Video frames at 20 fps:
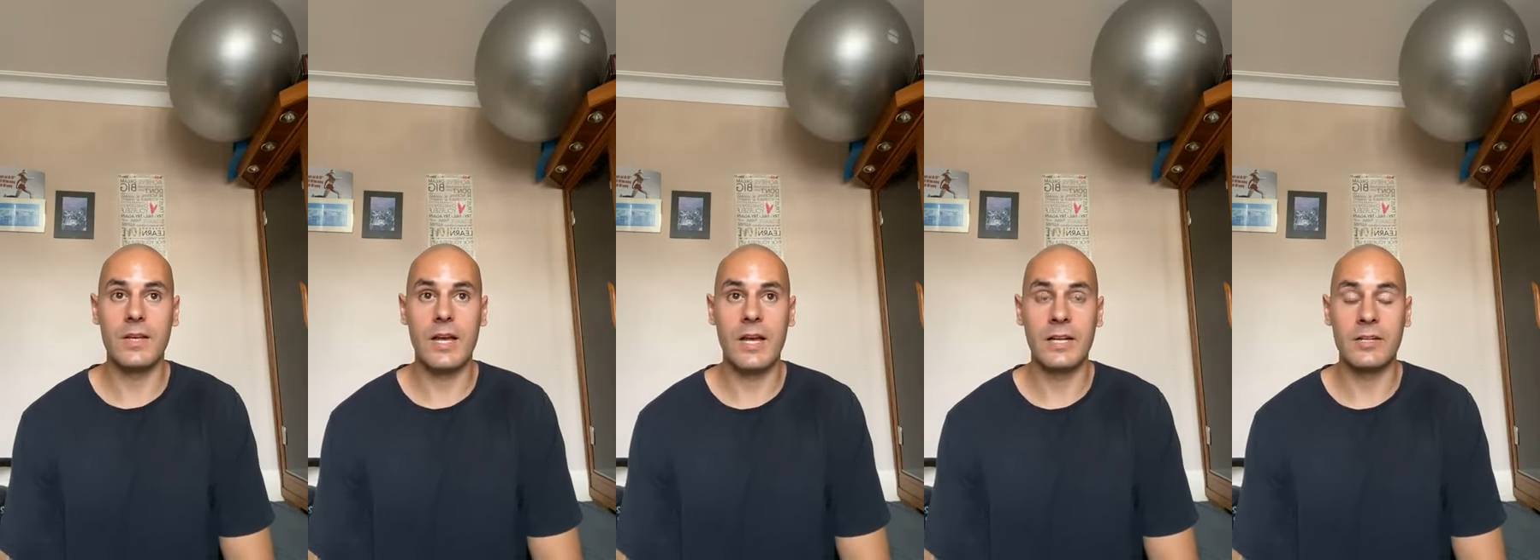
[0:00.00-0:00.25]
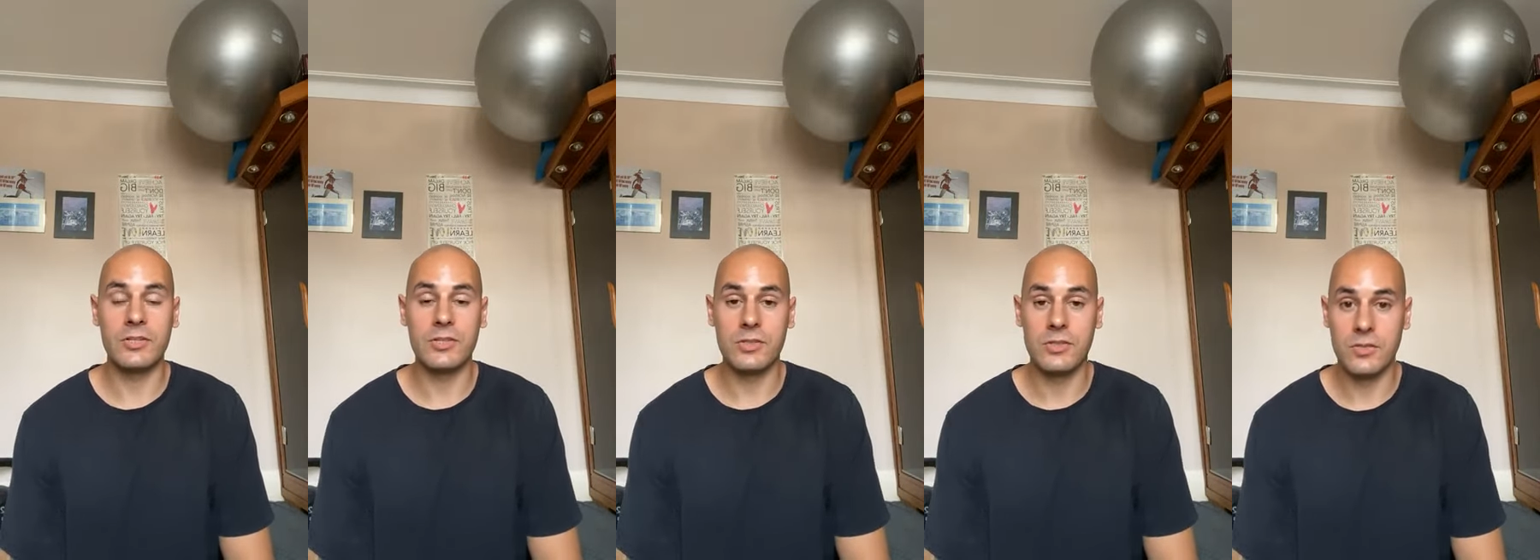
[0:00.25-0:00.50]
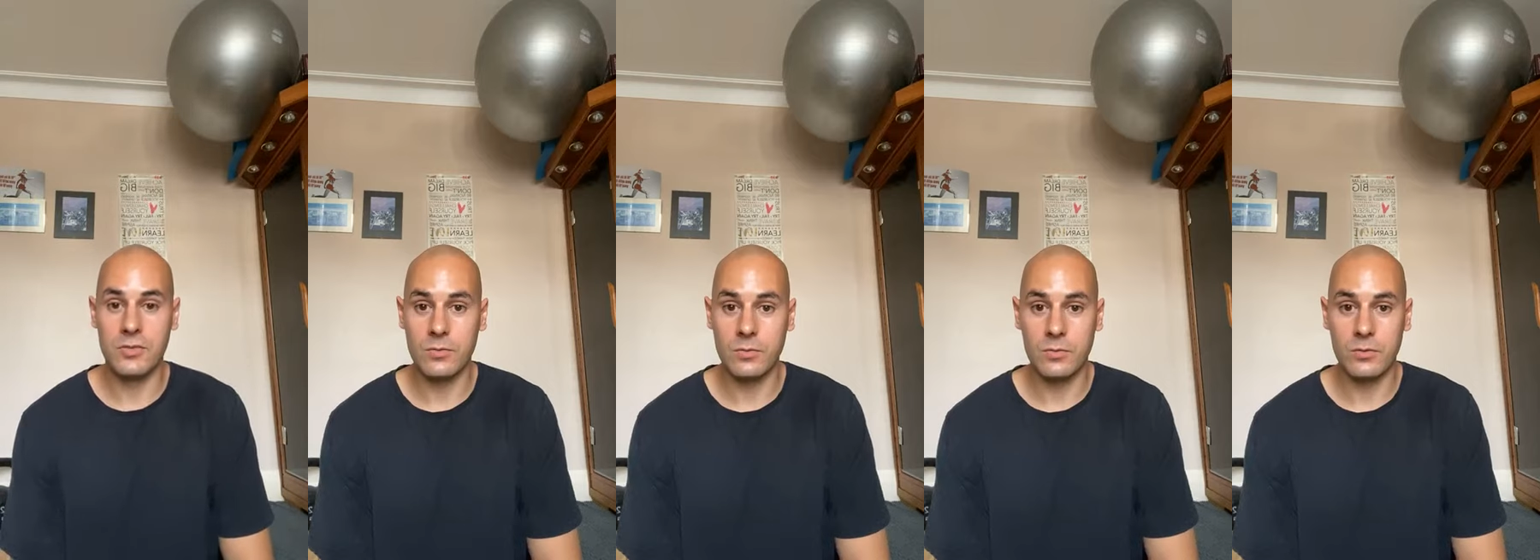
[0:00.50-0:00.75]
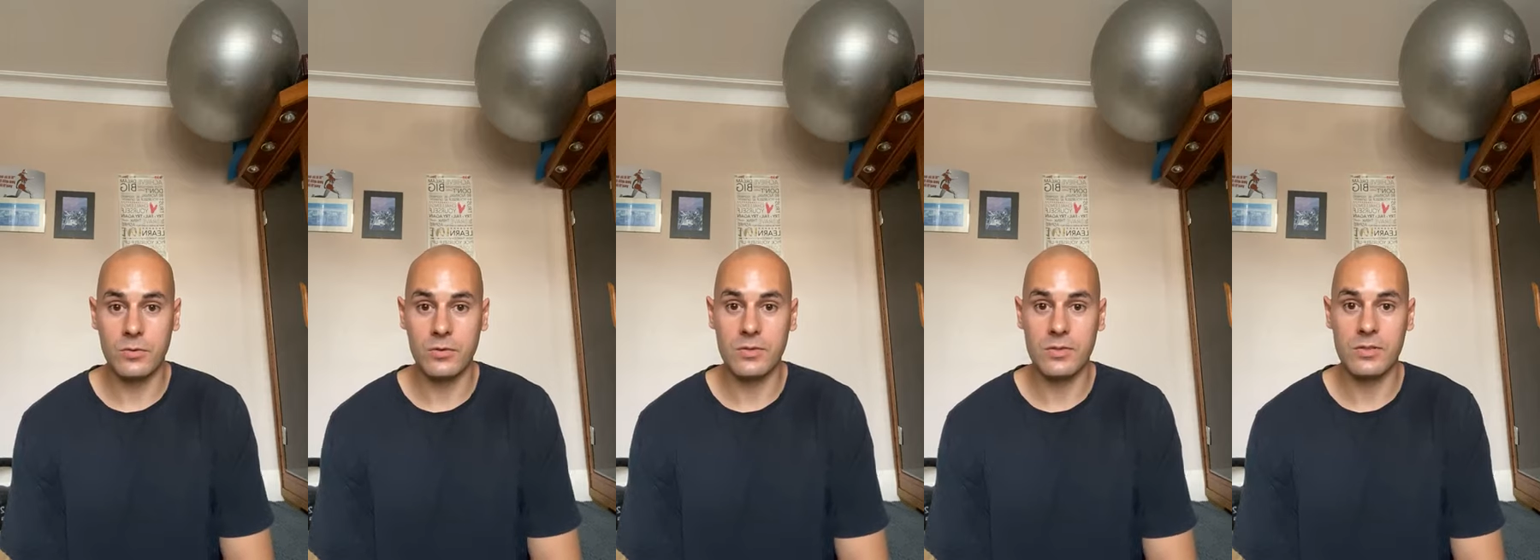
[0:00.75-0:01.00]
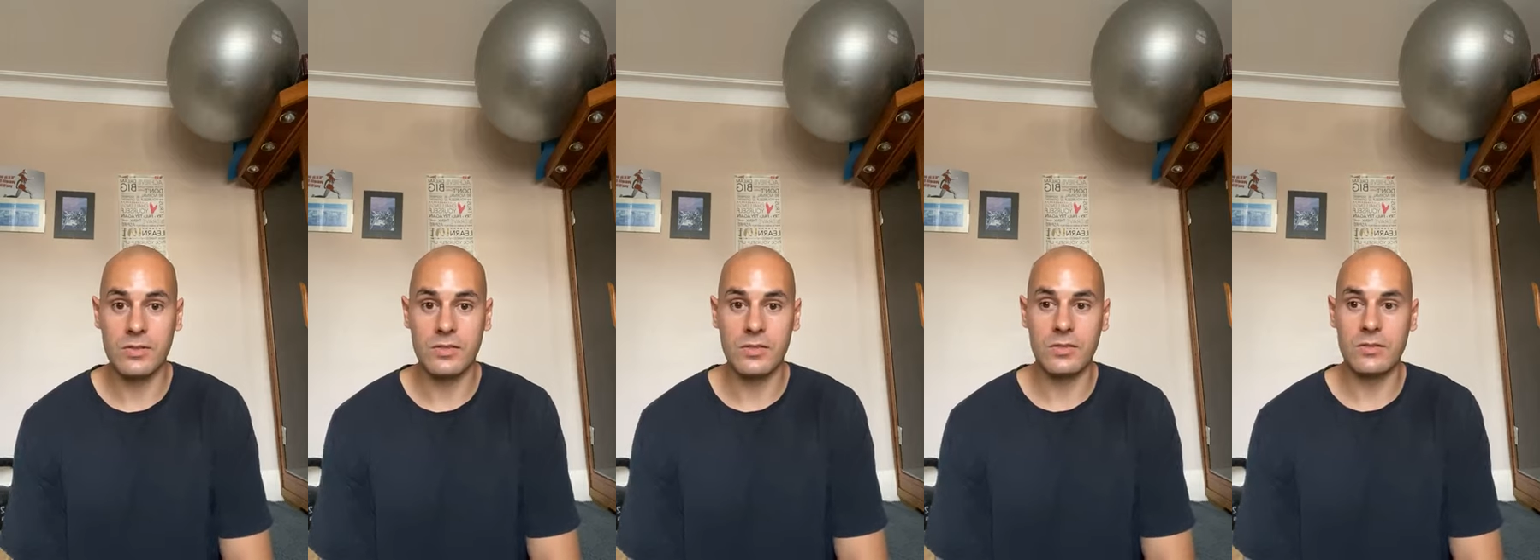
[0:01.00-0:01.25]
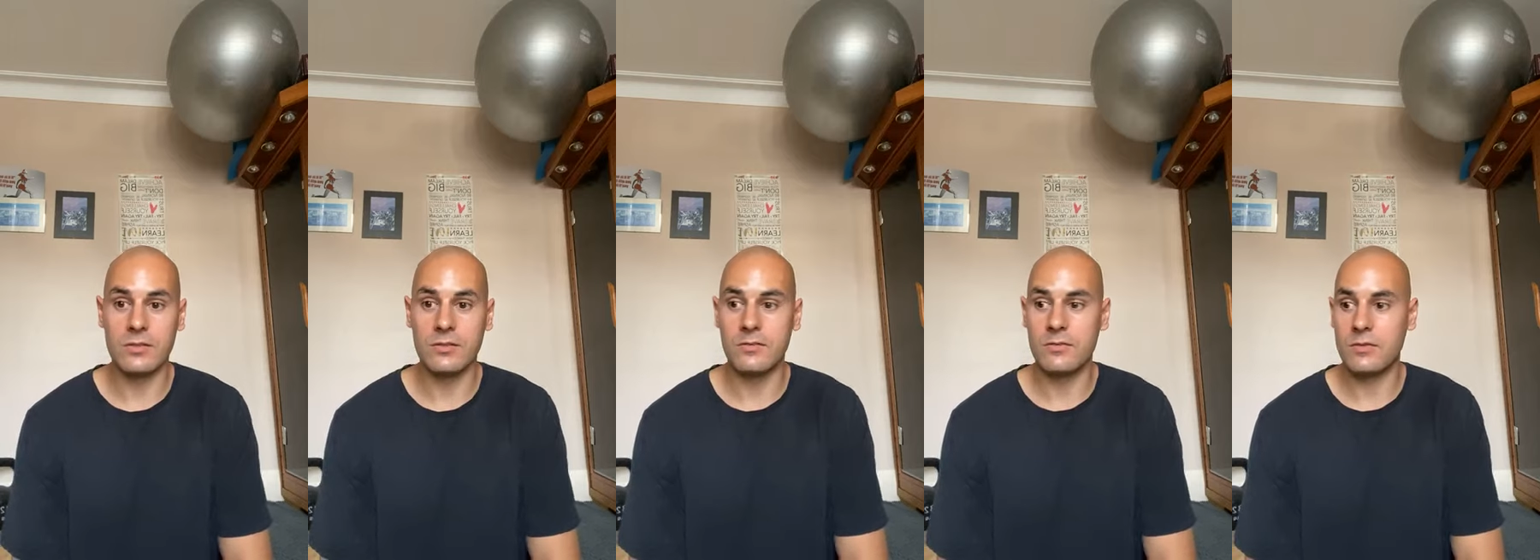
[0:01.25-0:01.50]
anxious thoughts
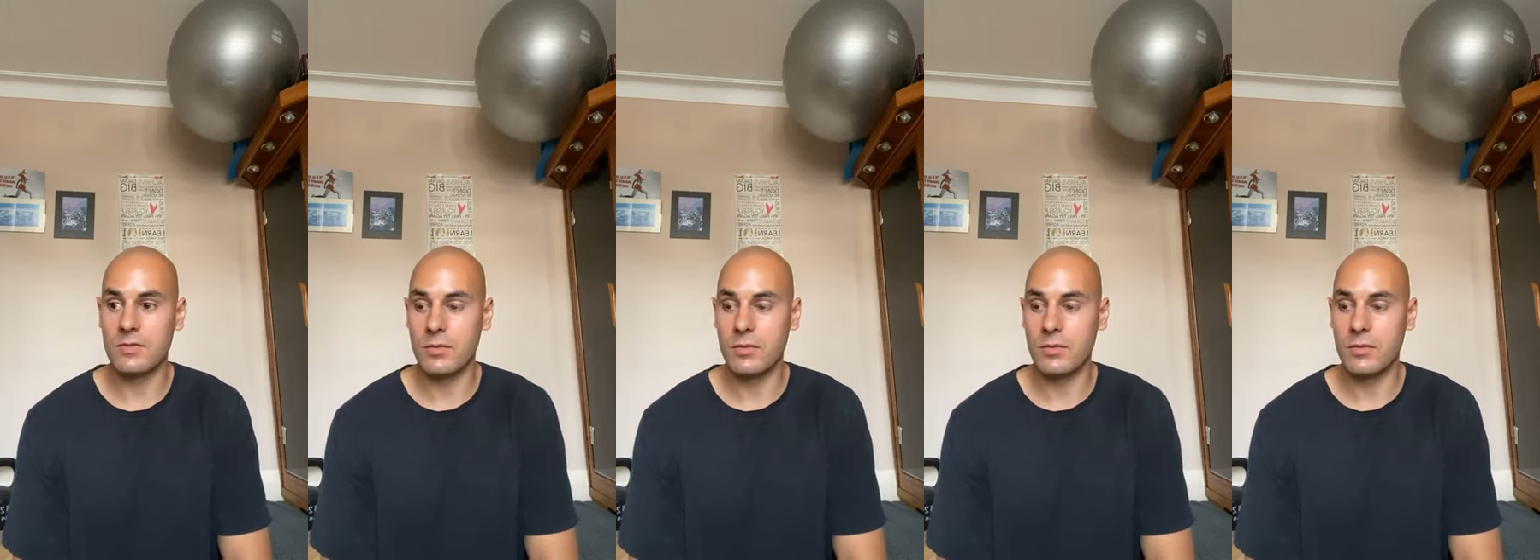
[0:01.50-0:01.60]
and